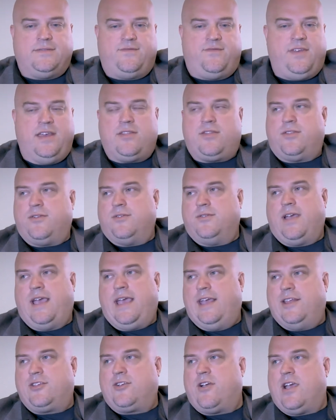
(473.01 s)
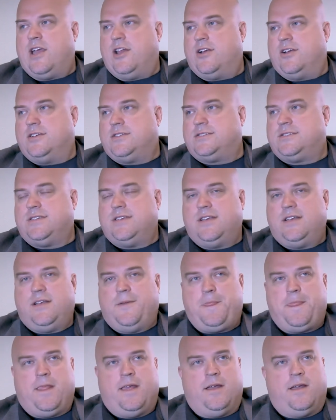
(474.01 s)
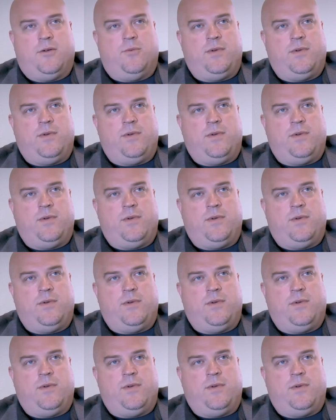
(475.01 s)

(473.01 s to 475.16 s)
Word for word: fifth through eighth graders. Uh,